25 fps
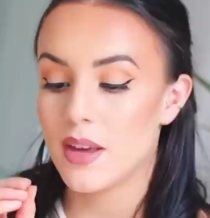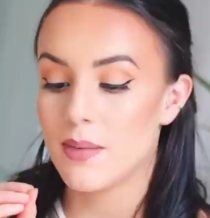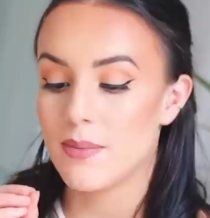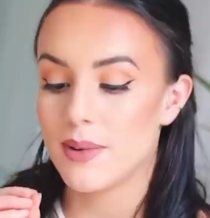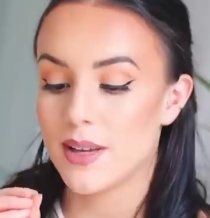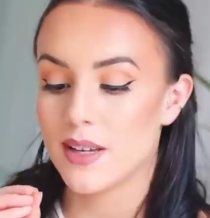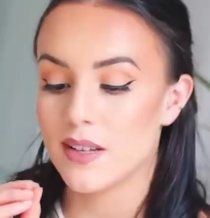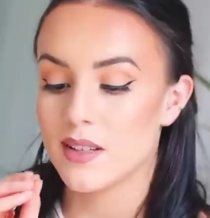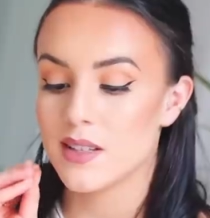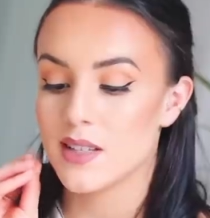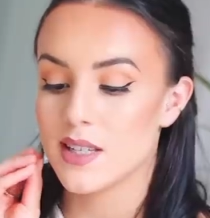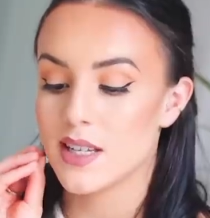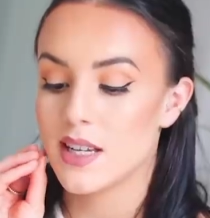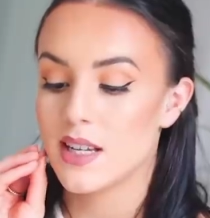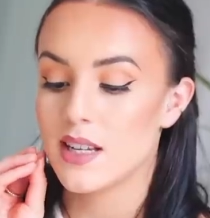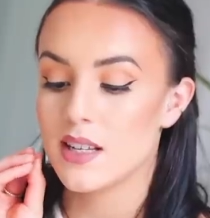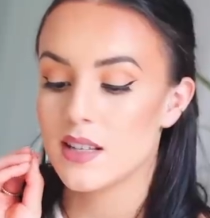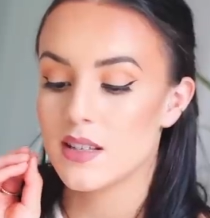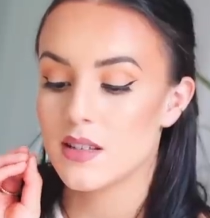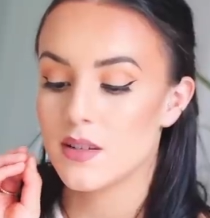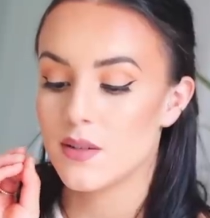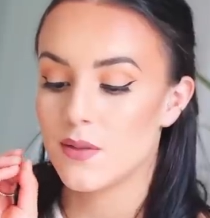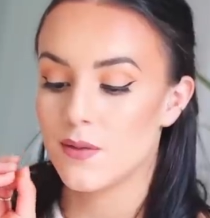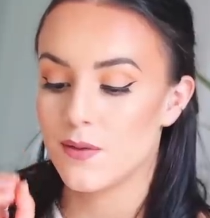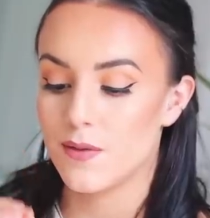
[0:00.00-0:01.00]
ability
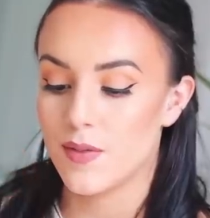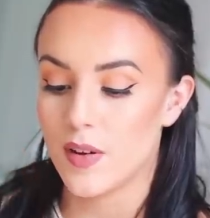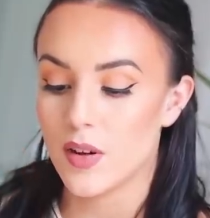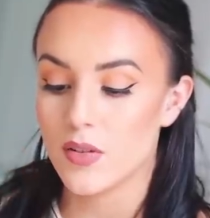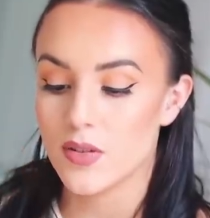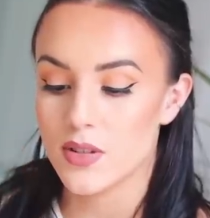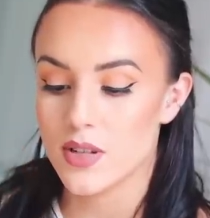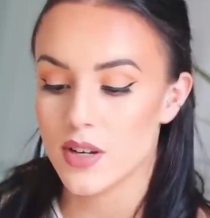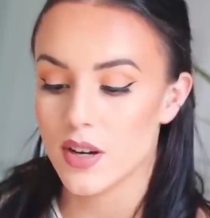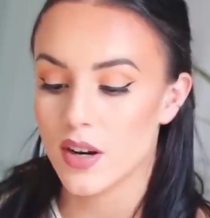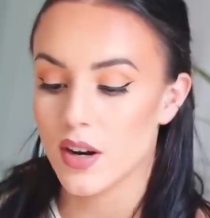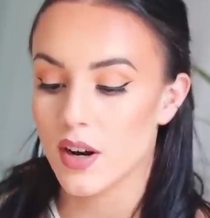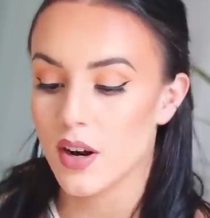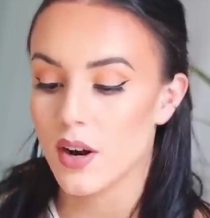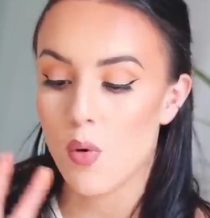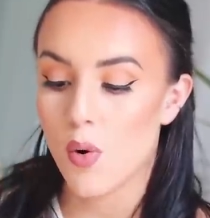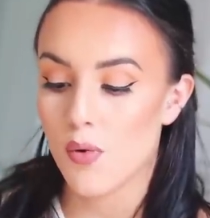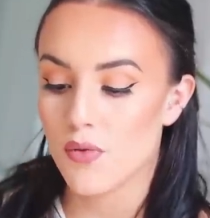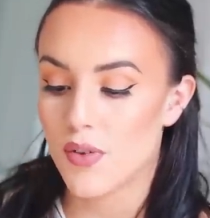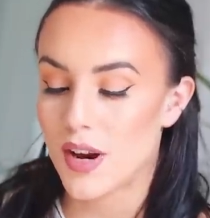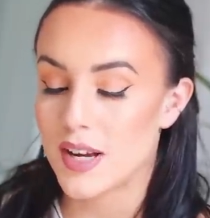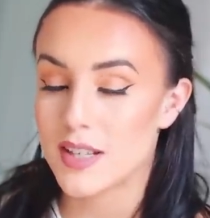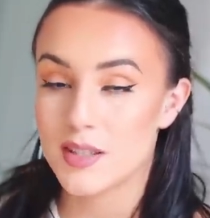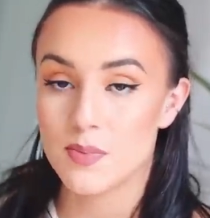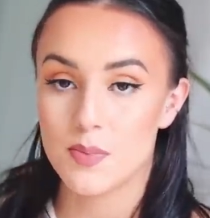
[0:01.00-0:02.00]
to filter what
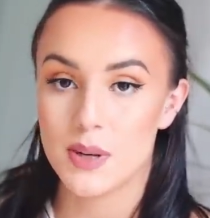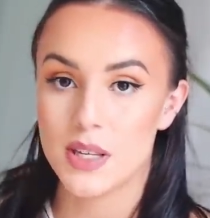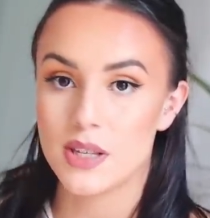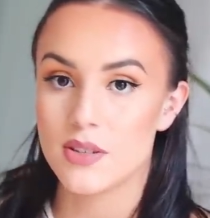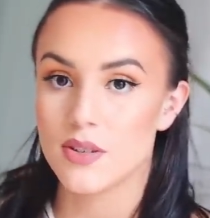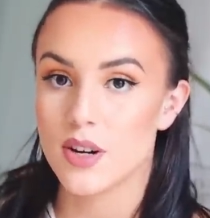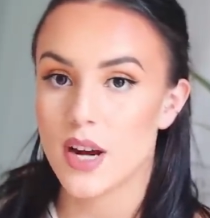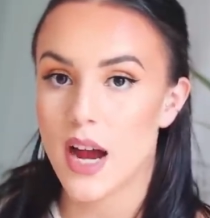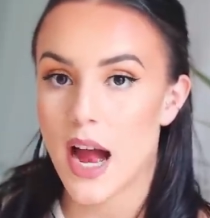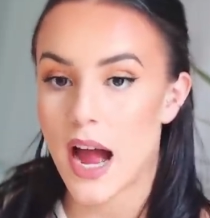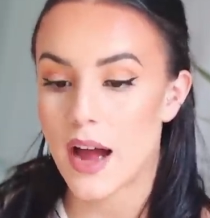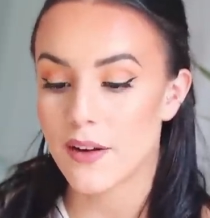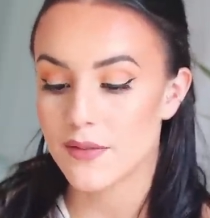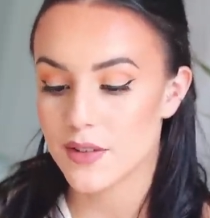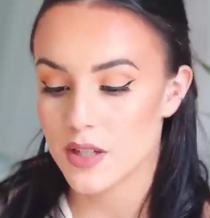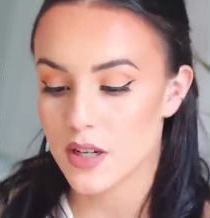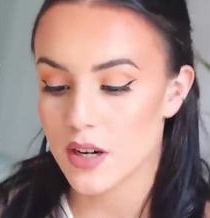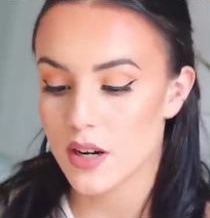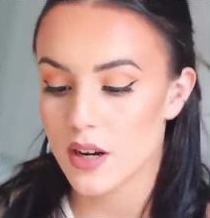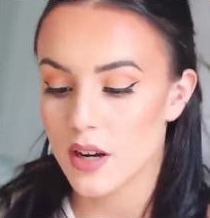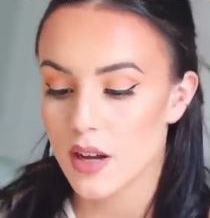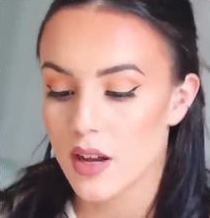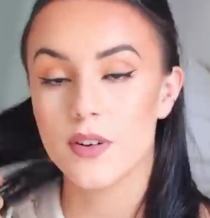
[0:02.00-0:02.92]
recipes you're after.